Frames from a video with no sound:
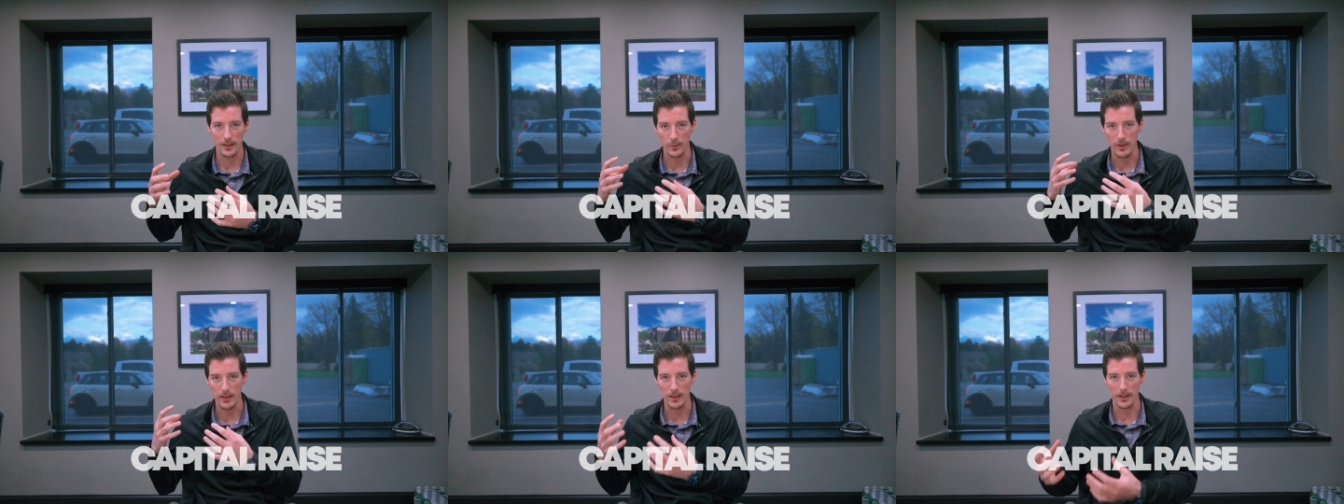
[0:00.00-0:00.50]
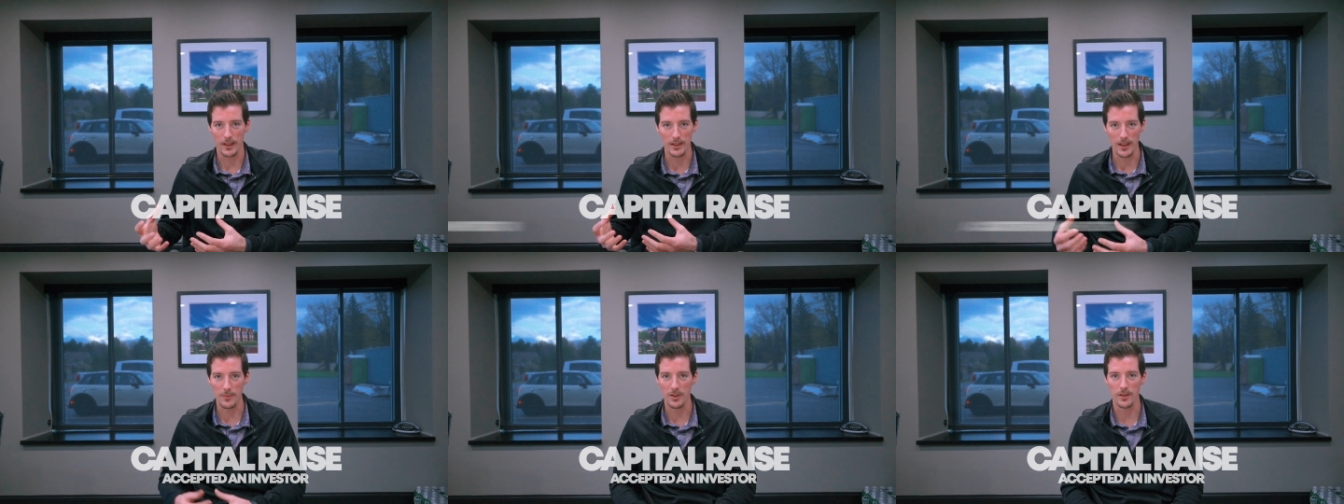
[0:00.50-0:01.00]
we
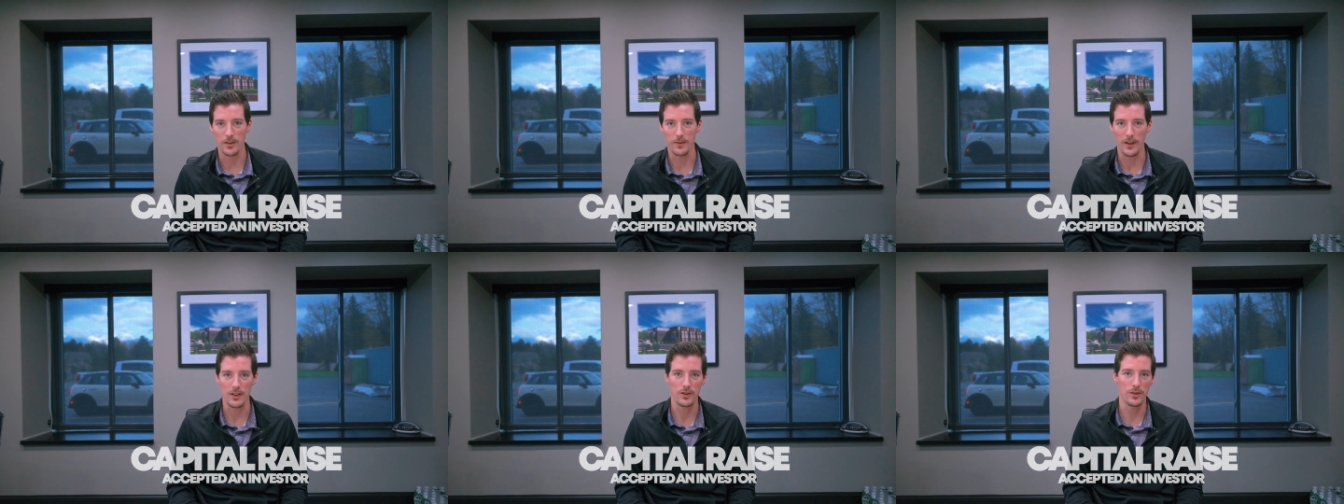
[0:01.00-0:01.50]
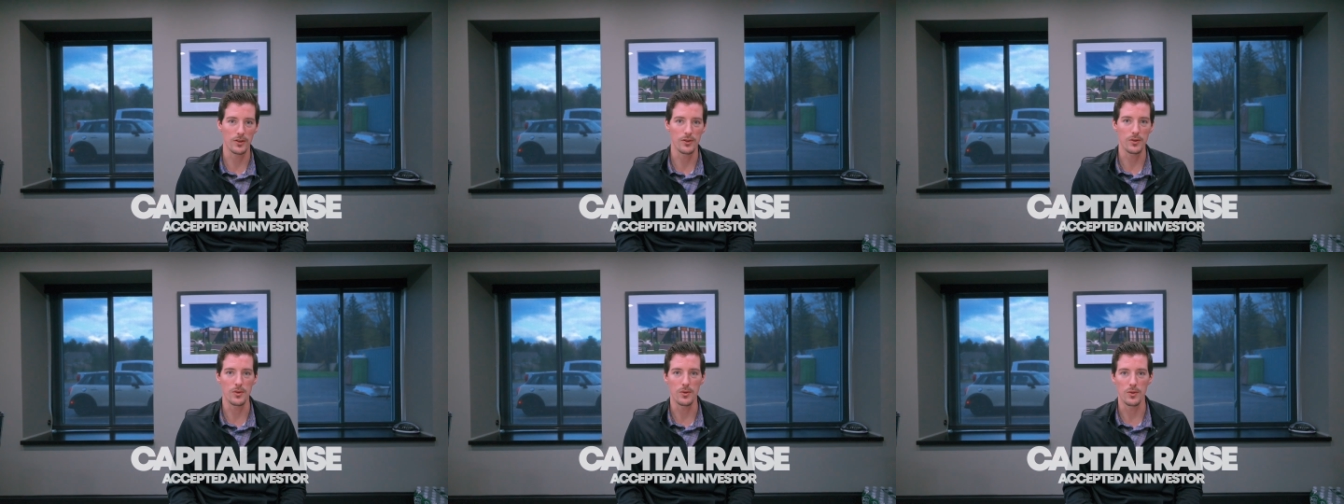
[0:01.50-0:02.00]
accepted an investor
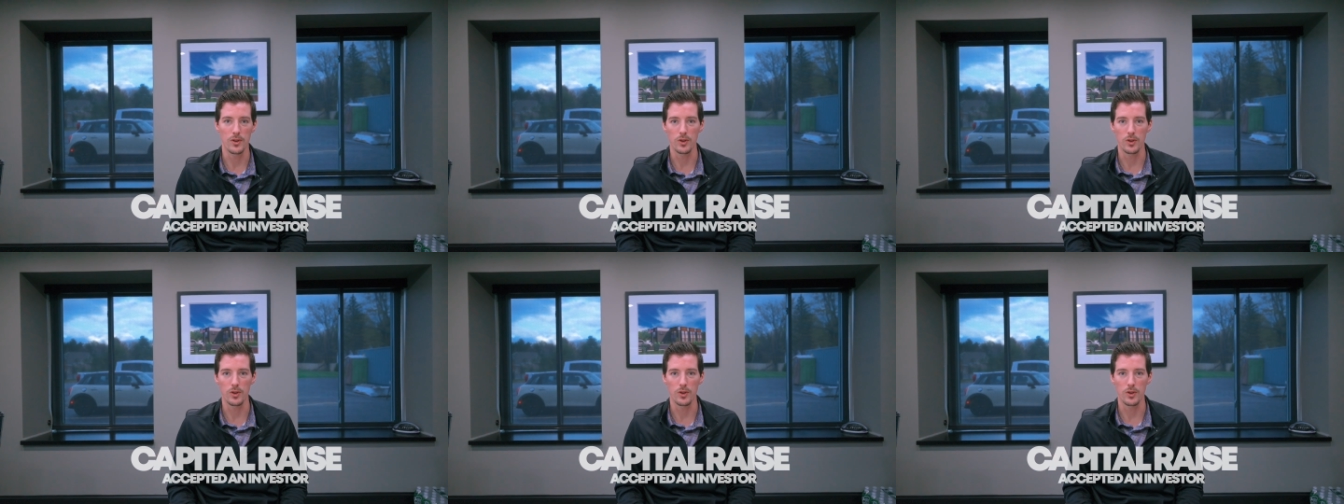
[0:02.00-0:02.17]
to